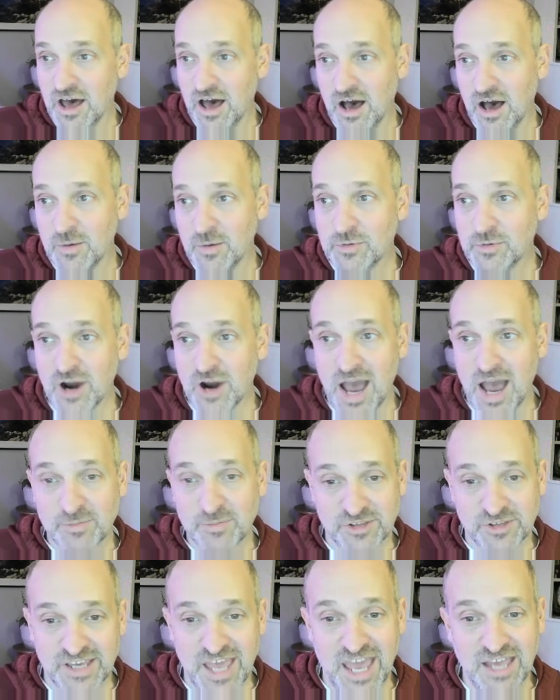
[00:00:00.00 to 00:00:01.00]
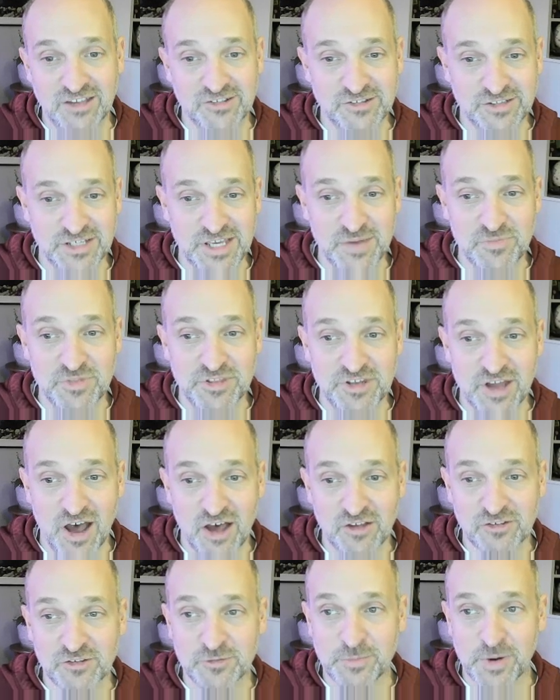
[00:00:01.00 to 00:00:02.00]
Perhaps a case to keep the
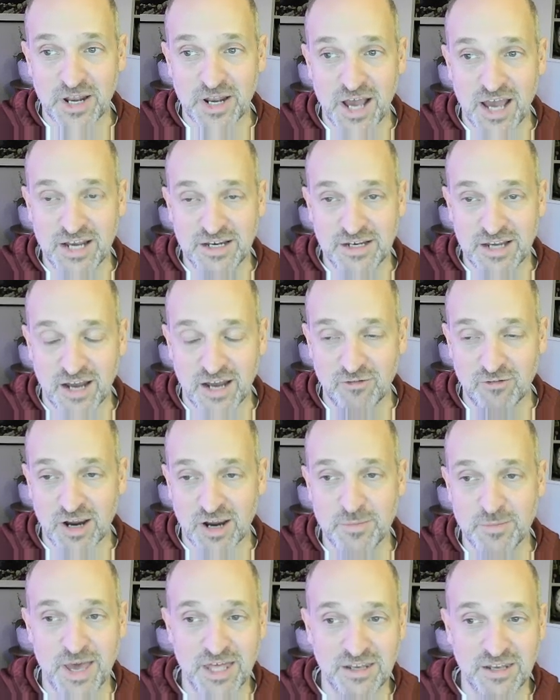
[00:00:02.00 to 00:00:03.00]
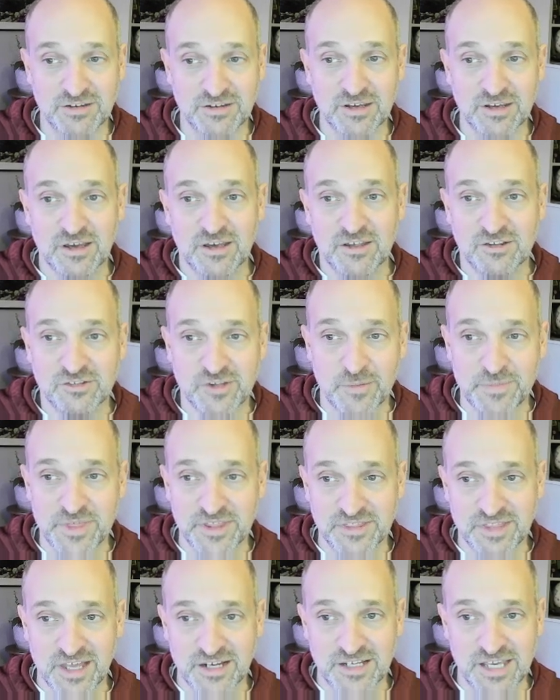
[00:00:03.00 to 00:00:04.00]
dust, but I'd recommend
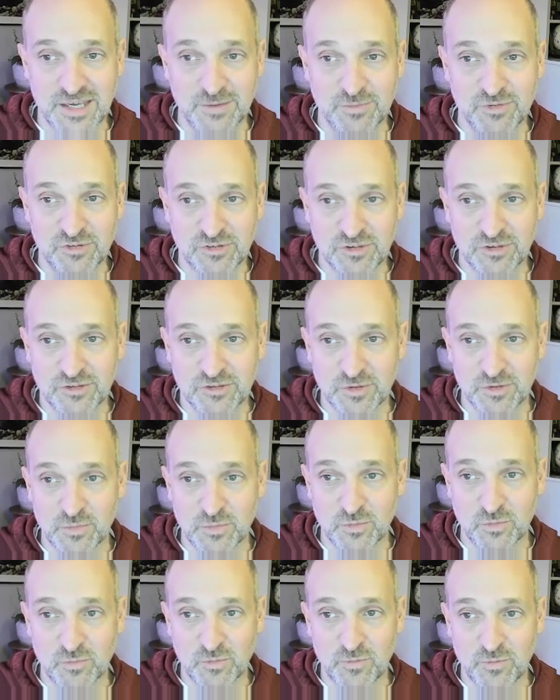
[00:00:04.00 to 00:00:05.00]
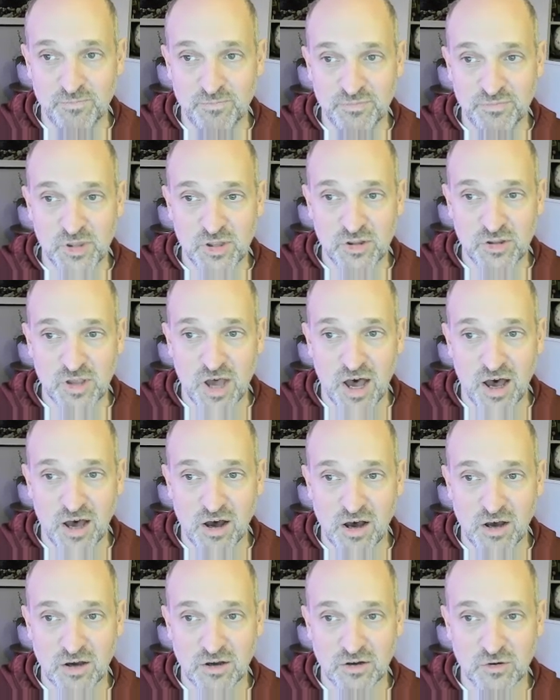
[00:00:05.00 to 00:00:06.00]
something that keeps some
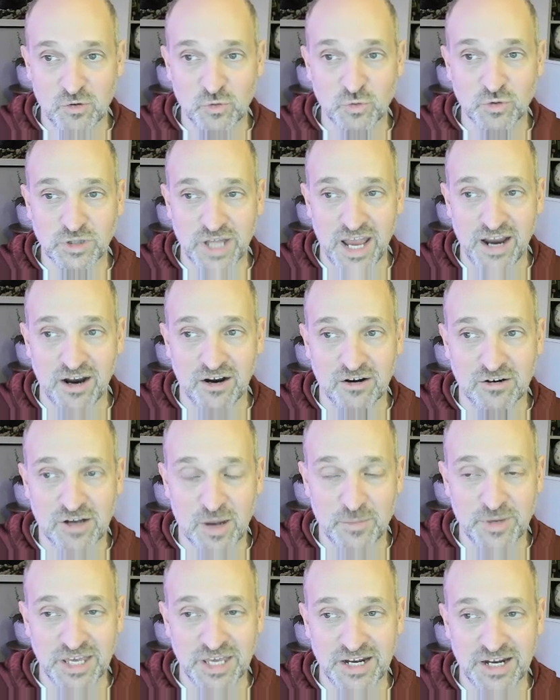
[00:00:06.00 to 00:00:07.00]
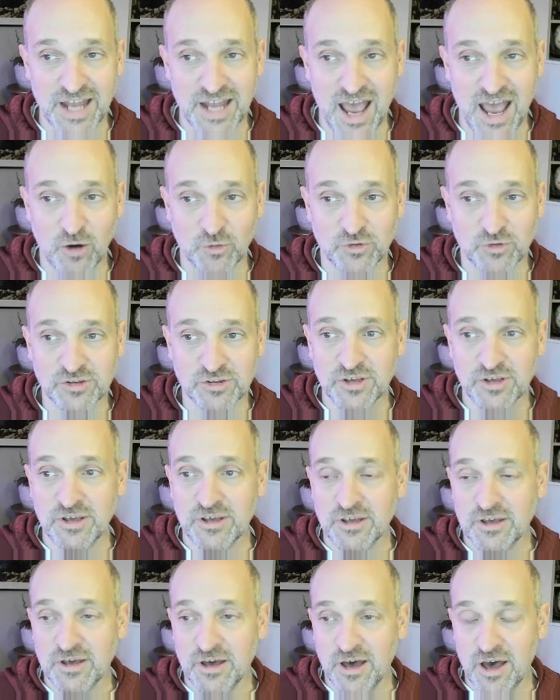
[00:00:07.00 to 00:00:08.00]
cool air coming in and out.
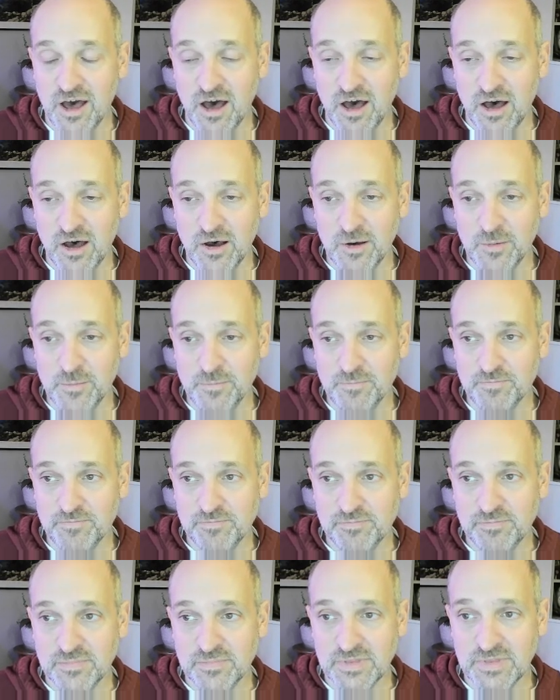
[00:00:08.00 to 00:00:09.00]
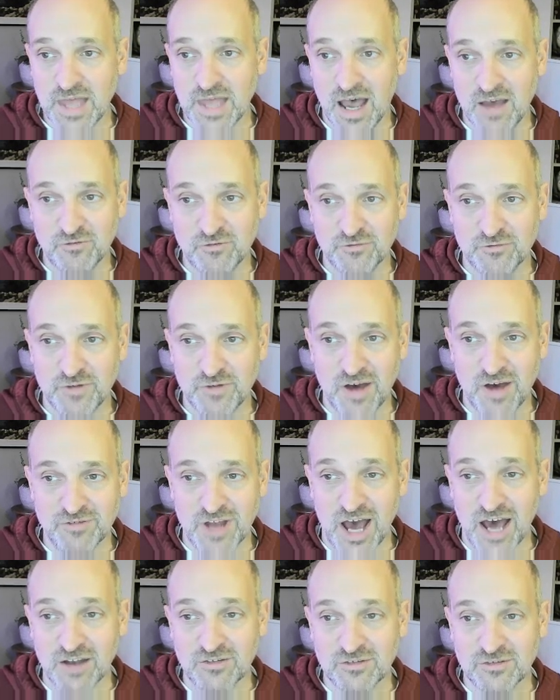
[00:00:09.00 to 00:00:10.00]

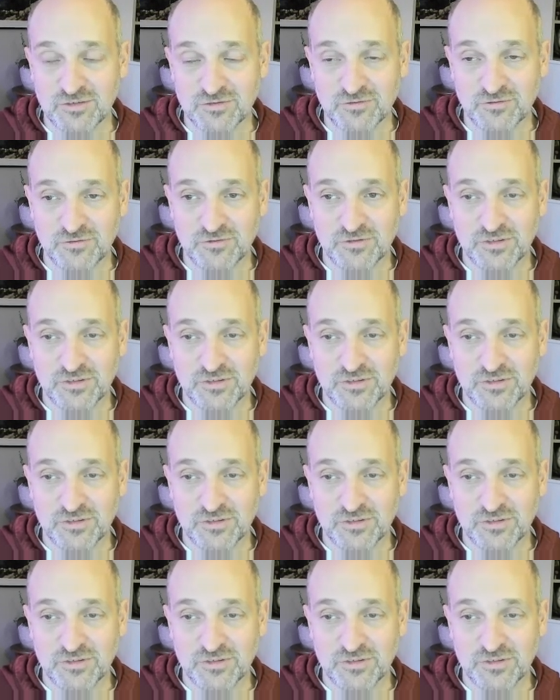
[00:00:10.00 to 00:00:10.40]
I've not